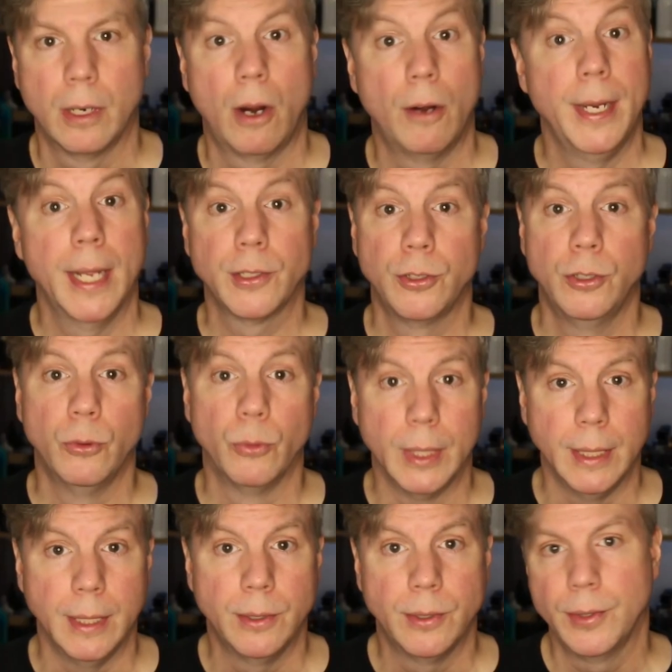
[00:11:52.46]
Our next new
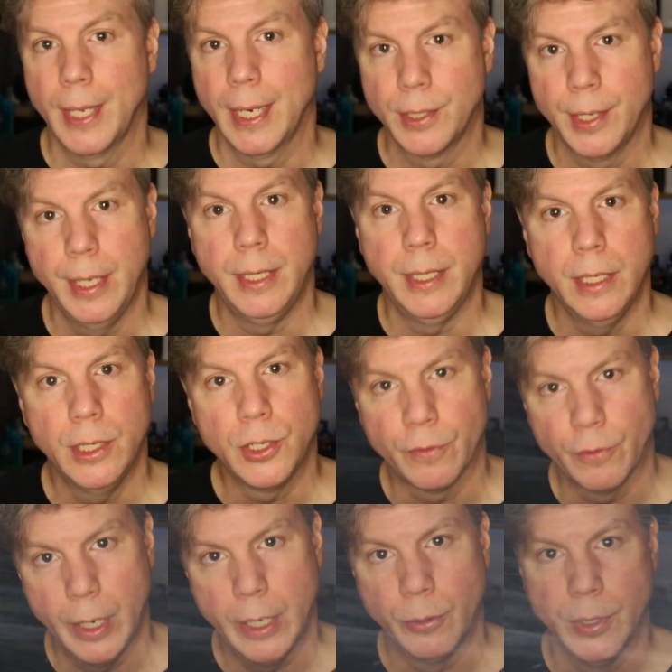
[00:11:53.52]
release is actually a niche
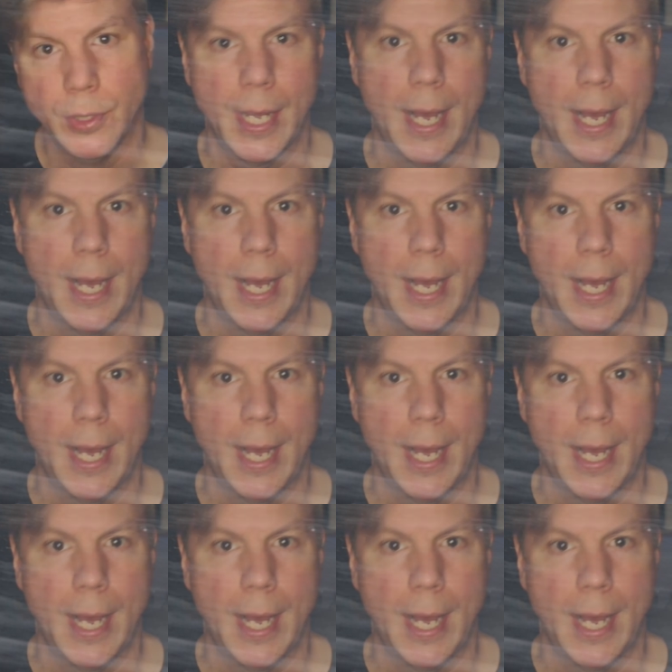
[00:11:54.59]
fragrance